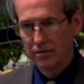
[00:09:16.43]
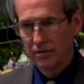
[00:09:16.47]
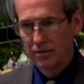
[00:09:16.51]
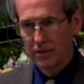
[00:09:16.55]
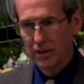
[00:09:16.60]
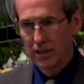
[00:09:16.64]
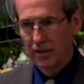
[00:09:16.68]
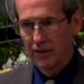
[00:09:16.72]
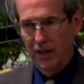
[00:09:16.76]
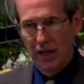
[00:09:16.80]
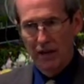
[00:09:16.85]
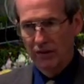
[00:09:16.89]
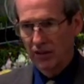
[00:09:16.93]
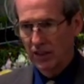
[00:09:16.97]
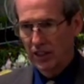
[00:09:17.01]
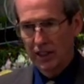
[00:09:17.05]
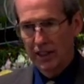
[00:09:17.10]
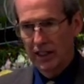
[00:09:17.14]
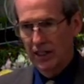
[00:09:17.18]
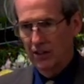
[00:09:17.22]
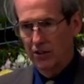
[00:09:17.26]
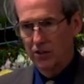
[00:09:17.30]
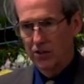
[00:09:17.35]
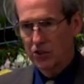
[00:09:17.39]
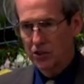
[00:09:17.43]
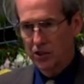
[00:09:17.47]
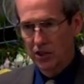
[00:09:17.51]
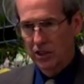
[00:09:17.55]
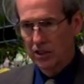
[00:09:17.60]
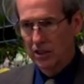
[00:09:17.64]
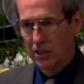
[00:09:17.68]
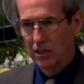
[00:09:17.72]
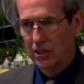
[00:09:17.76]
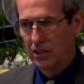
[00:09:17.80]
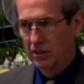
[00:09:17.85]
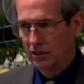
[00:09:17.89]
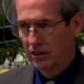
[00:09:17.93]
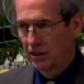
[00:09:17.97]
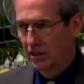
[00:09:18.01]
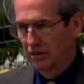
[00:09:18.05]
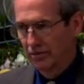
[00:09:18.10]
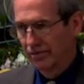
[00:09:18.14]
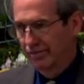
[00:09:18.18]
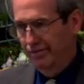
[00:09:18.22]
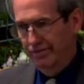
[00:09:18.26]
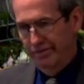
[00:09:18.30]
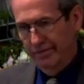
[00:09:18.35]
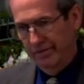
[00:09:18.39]
If you haven't got energy, then you,
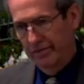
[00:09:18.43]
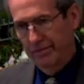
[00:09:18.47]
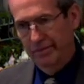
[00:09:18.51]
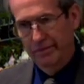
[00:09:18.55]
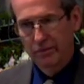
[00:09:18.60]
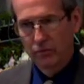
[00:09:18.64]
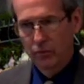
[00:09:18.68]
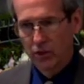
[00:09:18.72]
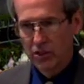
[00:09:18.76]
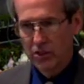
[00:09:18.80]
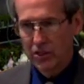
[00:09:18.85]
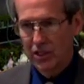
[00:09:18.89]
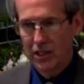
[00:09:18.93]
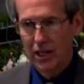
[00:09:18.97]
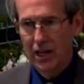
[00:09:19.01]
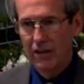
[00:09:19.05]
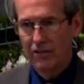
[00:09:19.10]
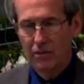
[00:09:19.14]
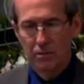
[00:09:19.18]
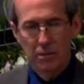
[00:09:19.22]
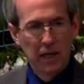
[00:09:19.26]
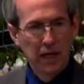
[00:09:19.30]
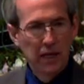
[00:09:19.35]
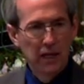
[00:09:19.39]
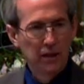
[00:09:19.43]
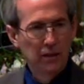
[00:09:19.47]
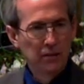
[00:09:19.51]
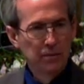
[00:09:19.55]
what's life about?